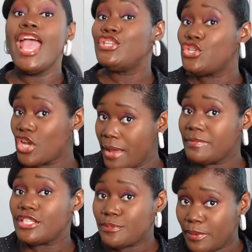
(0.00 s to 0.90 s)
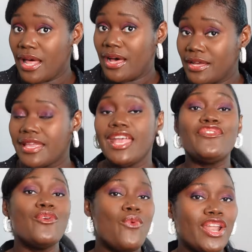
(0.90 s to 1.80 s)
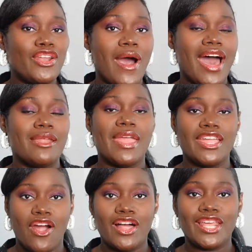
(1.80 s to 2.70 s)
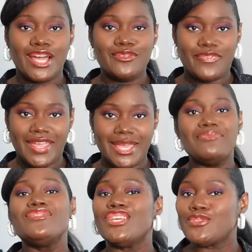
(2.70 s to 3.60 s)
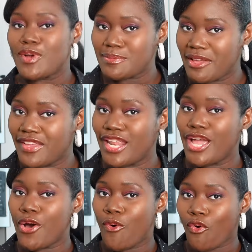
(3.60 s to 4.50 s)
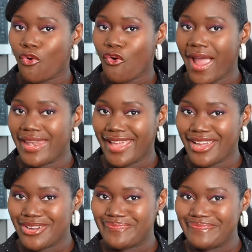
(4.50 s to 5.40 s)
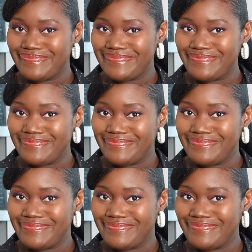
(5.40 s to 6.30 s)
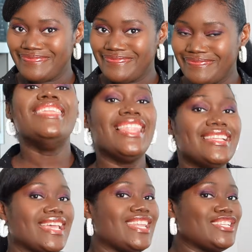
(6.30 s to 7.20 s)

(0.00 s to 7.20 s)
And shameless plug, if you want to know how to make garlic confit, just watch my video right here. Now let's get